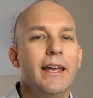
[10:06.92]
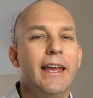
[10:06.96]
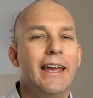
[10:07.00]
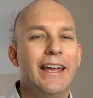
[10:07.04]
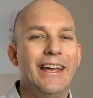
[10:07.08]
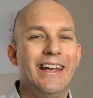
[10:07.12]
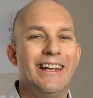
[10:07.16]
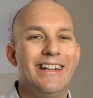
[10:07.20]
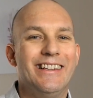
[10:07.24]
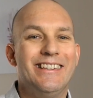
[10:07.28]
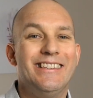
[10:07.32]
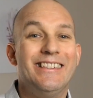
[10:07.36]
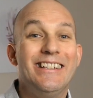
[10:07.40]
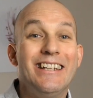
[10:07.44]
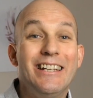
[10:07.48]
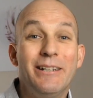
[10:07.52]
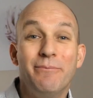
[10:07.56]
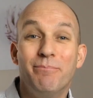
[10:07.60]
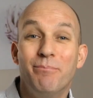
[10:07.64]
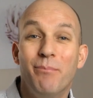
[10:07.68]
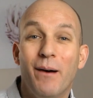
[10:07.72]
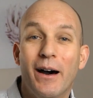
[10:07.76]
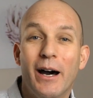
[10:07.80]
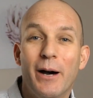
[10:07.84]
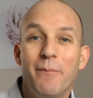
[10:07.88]
Yeah, it
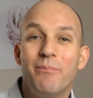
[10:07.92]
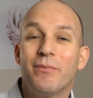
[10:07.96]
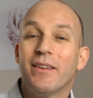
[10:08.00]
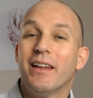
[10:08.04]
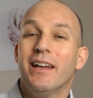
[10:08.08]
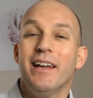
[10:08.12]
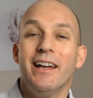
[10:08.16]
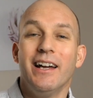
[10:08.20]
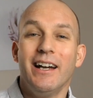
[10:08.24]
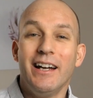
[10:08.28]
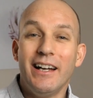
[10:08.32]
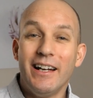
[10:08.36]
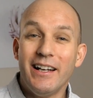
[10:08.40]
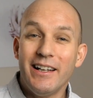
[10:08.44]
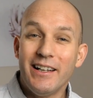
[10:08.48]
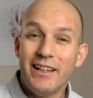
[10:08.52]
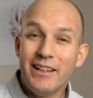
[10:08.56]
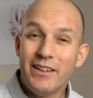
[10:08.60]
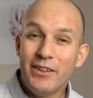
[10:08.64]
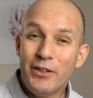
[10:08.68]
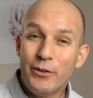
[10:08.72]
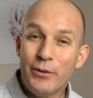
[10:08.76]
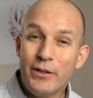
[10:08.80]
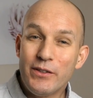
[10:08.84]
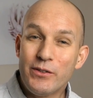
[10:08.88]
did, but
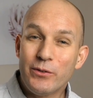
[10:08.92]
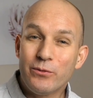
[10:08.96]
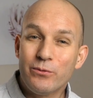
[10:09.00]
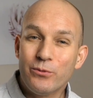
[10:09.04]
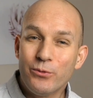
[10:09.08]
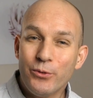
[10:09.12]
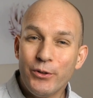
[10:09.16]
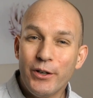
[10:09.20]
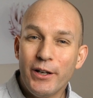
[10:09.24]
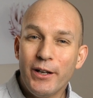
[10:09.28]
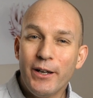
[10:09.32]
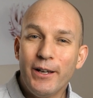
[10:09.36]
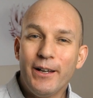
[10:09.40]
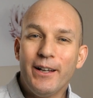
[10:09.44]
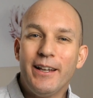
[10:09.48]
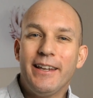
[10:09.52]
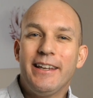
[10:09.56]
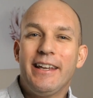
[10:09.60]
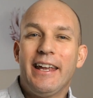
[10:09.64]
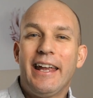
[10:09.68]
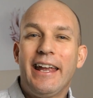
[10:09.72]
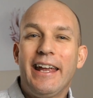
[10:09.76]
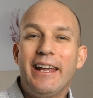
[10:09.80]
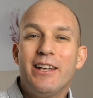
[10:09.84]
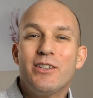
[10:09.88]
there is a
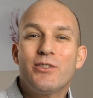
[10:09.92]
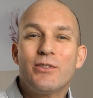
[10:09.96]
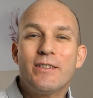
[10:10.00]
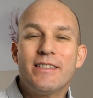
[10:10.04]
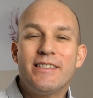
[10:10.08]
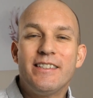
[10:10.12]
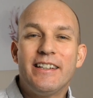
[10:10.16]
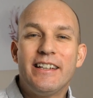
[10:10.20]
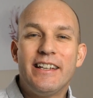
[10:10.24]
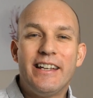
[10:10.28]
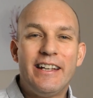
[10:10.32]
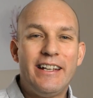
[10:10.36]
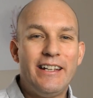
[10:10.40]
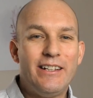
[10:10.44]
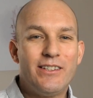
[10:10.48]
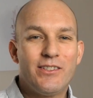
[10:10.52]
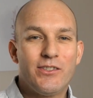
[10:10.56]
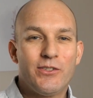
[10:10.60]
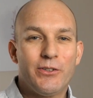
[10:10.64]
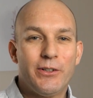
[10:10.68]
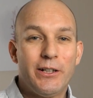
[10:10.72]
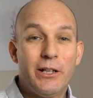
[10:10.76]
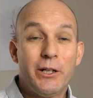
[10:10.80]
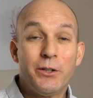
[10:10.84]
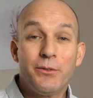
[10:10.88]
really interesting
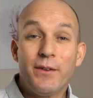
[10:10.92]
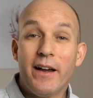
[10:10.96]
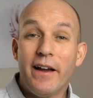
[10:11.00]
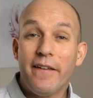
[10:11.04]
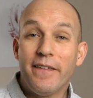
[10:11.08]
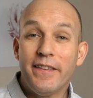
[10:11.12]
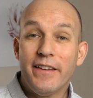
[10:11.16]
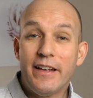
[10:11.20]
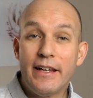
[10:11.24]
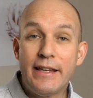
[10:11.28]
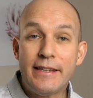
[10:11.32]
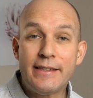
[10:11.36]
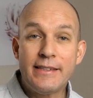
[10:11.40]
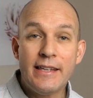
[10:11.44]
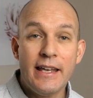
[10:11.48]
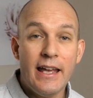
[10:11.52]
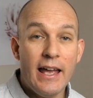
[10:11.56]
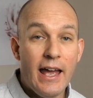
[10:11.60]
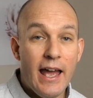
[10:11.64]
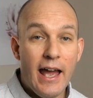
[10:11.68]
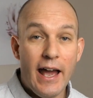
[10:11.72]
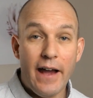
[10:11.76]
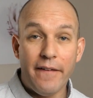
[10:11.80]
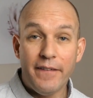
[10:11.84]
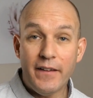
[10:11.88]
history around this
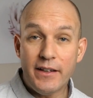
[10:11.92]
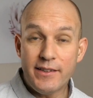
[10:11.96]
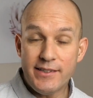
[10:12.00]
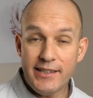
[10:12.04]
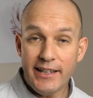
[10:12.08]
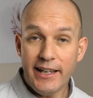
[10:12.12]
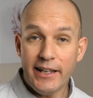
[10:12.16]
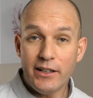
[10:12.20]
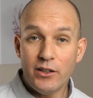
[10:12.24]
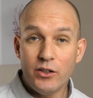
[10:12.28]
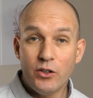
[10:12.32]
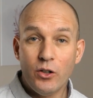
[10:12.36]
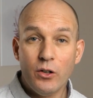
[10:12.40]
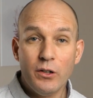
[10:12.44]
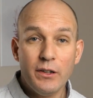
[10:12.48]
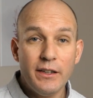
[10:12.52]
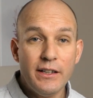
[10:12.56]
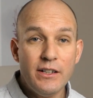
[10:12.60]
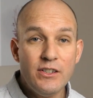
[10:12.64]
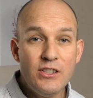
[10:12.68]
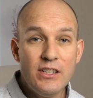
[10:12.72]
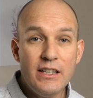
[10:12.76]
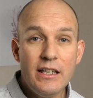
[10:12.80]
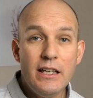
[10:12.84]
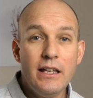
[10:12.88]
and the
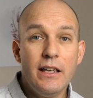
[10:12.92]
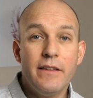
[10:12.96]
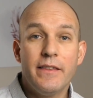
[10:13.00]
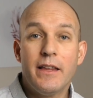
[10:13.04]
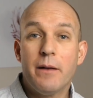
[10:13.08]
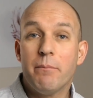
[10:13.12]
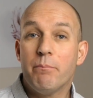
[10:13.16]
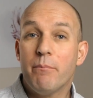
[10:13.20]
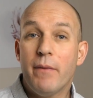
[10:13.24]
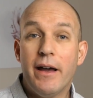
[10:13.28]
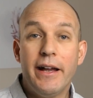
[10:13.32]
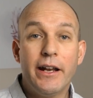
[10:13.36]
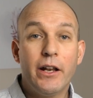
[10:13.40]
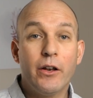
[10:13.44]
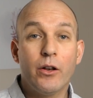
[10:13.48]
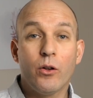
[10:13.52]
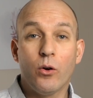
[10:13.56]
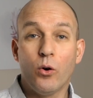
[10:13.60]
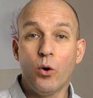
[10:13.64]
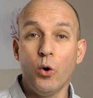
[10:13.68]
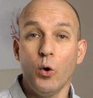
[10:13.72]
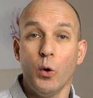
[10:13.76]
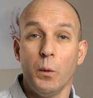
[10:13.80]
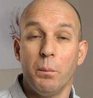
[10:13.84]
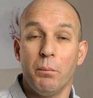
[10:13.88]
technology that made it
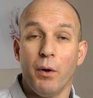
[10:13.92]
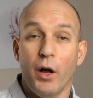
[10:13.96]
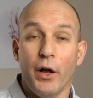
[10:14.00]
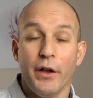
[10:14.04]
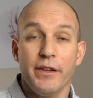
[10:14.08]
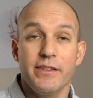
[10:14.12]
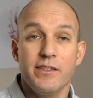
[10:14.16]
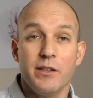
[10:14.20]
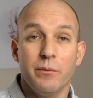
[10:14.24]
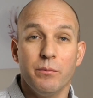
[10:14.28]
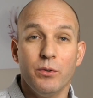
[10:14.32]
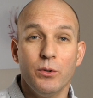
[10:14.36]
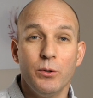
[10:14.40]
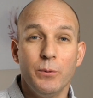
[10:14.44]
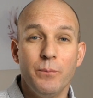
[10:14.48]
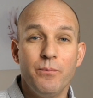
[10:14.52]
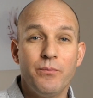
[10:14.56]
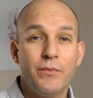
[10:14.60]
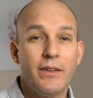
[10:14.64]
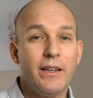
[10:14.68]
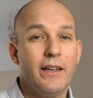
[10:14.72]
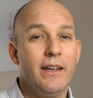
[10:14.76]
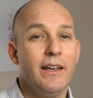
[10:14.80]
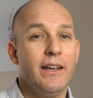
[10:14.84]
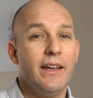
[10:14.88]
all possible
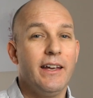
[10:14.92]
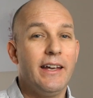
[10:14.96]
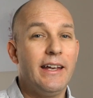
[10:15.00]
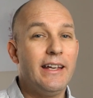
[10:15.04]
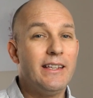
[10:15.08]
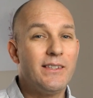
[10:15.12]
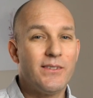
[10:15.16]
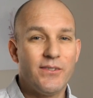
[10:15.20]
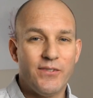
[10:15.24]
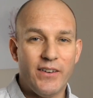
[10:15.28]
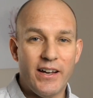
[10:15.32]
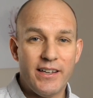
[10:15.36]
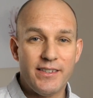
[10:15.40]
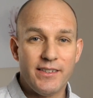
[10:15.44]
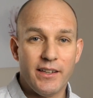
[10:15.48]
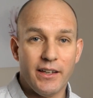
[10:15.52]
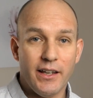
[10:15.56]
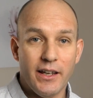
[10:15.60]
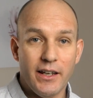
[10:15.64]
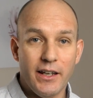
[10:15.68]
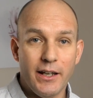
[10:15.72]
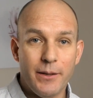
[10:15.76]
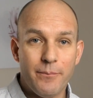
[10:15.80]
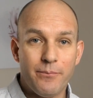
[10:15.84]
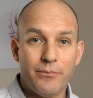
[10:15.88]
is
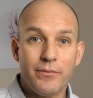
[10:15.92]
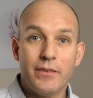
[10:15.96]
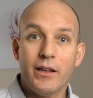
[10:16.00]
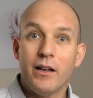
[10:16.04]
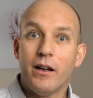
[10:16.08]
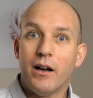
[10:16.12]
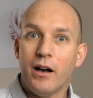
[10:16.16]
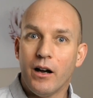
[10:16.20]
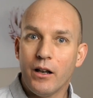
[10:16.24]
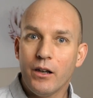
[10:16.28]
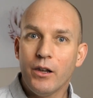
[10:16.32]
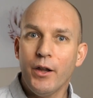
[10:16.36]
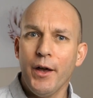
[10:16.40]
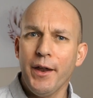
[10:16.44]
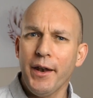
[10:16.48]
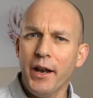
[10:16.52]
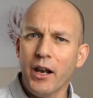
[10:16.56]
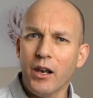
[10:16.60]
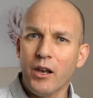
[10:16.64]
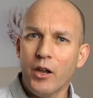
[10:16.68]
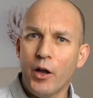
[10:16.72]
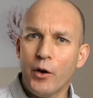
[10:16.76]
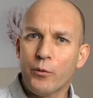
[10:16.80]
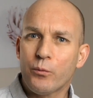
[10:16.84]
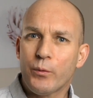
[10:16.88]
fascinating. I learned a
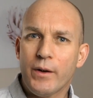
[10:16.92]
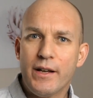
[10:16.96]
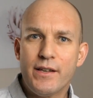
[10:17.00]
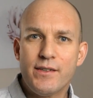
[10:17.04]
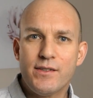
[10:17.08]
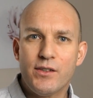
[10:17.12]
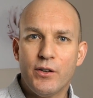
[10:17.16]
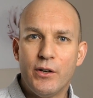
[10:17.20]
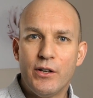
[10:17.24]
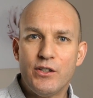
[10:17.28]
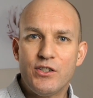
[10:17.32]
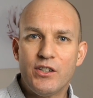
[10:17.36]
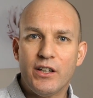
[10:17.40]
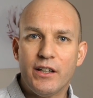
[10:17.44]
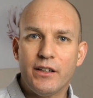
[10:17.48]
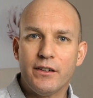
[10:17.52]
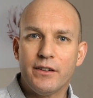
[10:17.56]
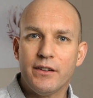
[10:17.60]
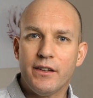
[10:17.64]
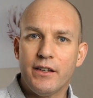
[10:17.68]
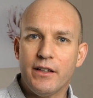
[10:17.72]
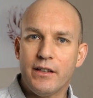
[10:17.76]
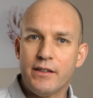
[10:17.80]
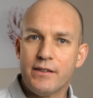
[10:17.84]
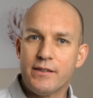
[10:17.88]
lot
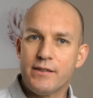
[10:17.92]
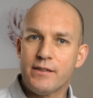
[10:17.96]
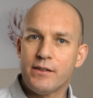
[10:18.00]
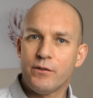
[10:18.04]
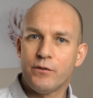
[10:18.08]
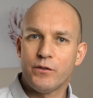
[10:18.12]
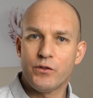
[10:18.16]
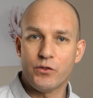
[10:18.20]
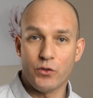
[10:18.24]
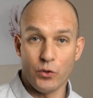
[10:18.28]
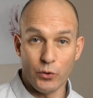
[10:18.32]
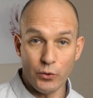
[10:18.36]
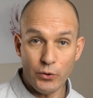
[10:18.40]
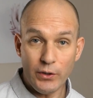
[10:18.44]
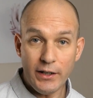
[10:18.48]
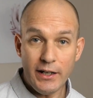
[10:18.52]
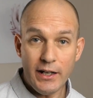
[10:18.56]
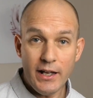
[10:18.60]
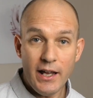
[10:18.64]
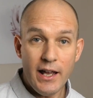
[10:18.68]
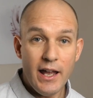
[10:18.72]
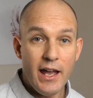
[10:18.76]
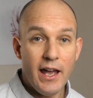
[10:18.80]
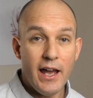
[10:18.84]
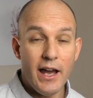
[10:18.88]
researching this
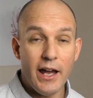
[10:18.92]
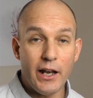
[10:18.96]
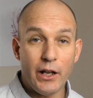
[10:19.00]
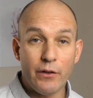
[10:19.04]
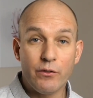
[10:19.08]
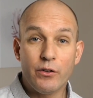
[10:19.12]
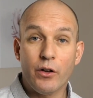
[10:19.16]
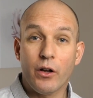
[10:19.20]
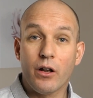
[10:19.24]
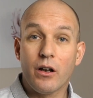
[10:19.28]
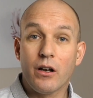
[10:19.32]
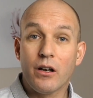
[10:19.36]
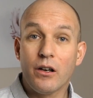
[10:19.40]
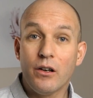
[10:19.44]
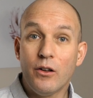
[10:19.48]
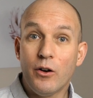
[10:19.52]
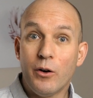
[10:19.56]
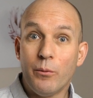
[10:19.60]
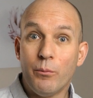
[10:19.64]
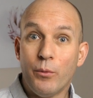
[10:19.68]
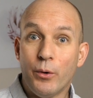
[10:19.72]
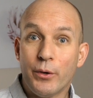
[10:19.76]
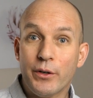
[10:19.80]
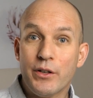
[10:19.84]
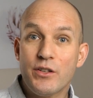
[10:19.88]
story and I've got a
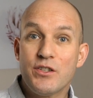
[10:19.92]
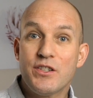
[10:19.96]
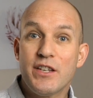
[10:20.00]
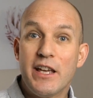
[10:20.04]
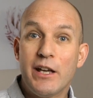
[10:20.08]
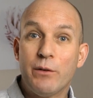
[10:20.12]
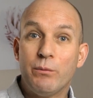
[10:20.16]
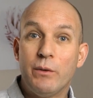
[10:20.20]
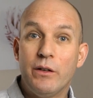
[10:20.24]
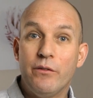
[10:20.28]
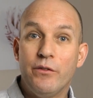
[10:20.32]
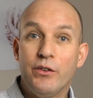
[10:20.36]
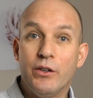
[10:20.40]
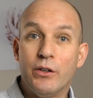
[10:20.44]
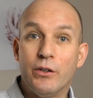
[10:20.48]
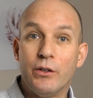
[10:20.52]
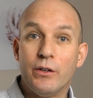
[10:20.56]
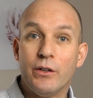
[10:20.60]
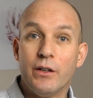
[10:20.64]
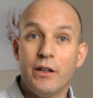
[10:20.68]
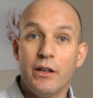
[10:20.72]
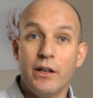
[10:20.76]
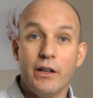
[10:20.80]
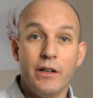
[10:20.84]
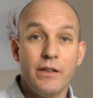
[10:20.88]
lot more to share with
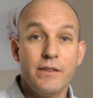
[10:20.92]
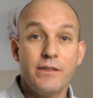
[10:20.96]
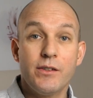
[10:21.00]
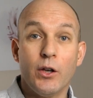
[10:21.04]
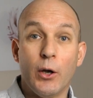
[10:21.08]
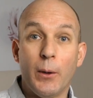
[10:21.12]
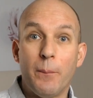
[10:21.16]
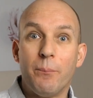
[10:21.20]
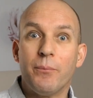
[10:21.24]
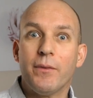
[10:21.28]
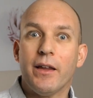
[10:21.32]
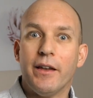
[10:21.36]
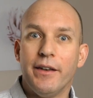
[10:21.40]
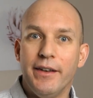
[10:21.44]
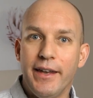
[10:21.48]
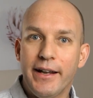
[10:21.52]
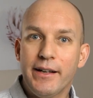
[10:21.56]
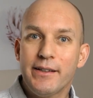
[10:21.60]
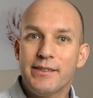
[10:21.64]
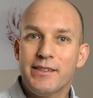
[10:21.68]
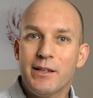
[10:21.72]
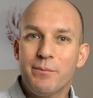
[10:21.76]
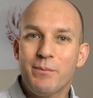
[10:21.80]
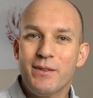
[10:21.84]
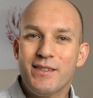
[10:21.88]
you. So,
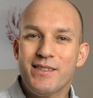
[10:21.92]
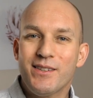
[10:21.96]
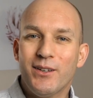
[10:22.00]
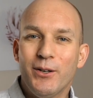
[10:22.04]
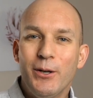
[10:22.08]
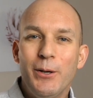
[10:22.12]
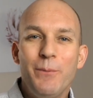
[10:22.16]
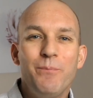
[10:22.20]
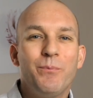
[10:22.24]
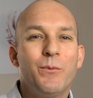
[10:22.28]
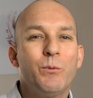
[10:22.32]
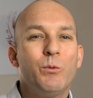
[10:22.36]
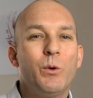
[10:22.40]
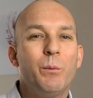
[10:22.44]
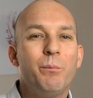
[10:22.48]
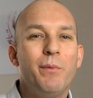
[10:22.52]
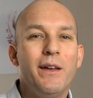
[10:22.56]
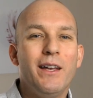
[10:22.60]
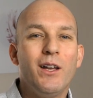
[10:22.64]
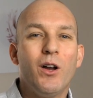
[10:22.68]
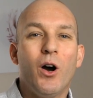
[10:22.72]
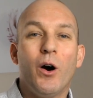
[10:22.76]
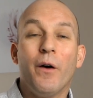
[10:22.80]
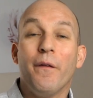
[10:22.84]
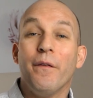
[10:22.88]
next episode will
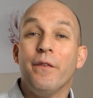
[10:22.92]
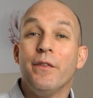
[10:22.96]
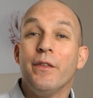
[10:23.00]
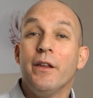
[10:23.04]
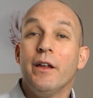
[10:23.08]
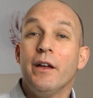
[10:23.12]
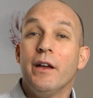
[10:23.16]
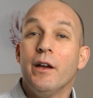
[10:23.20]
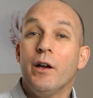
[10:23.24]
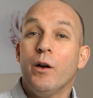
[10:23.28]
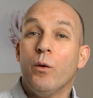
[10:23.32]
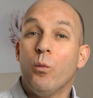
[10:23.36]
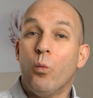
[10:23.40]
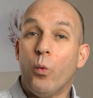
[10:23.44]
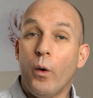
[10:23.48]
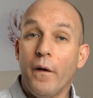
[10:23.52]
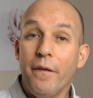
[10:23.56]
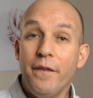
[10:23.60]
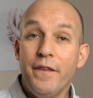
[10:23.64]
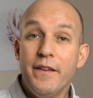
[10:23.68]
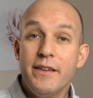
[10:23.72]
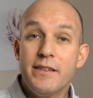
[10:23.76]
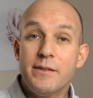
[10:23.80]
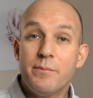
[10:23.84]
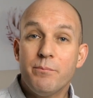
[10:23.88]
be on
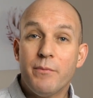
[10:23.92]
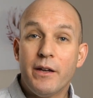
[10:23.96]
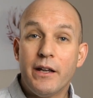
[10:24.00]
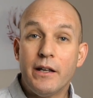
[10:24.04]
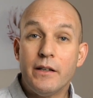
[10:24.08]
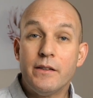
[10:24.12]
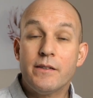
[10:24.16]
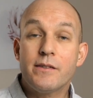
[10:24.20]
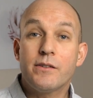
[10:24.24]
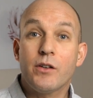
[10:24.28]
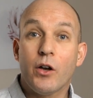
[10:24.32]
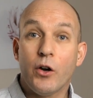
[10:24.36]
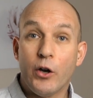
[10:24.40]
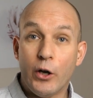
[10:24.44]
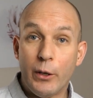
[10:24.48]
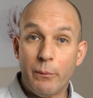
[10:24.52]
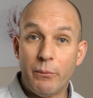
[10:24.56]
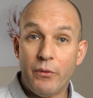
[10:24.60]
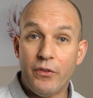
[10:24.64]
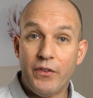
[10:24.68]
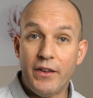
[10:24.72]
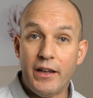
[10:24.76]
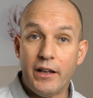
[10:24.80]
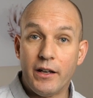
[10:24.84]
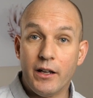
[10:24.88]
what this means to home
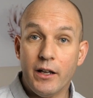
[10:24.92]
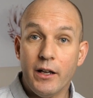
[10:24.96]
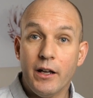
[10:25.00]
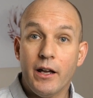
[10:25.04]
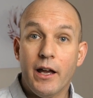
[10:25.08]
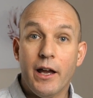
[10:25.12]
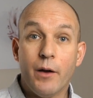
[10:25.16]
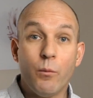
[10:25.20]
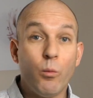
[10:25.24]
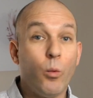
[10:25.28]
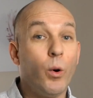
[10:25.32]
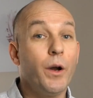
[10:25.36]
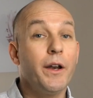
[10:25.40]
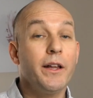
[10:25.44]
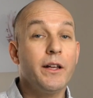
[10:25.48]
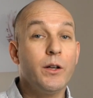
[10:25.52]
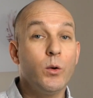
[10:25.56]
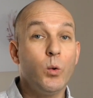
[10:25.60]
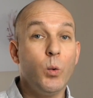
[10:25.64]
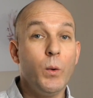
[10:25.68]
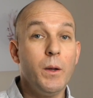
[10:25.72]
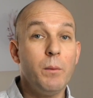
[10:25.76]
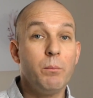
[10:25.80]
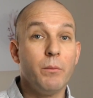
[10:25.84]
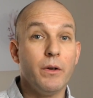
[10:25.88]
theatre and what
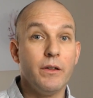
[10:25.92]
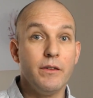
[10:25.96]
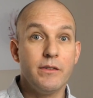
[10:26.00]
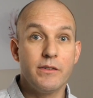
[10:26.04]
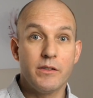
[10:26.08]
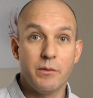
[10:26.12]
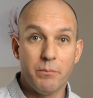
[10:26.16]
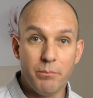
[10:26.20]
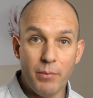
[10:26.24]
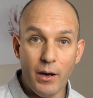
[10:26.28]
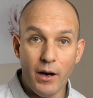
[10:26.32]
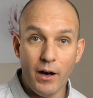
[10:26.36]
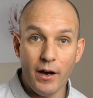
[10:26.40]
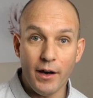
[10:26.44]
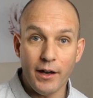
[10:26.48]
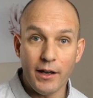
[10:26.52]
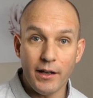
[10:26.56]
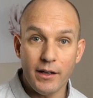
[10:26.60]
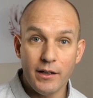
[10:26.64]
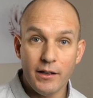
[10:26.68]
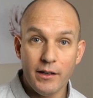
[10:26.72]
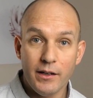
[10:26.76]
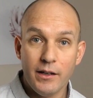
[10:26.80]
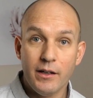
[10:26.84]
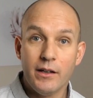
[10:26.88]
equipment to buy.